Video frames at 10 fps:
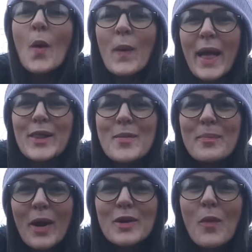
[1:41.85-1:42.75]
Well,
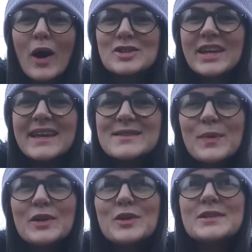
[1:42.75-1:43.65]
bird watching is
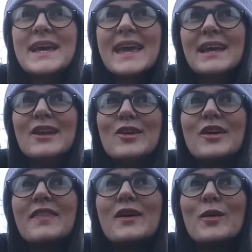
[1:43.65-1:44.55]
when you take a
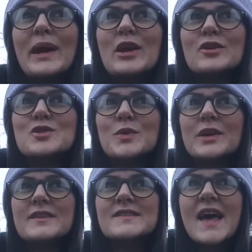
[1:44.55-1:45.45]
look in the great
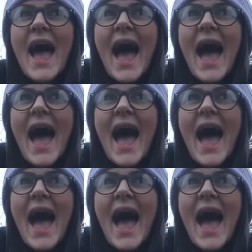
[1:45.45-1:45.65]
outdoors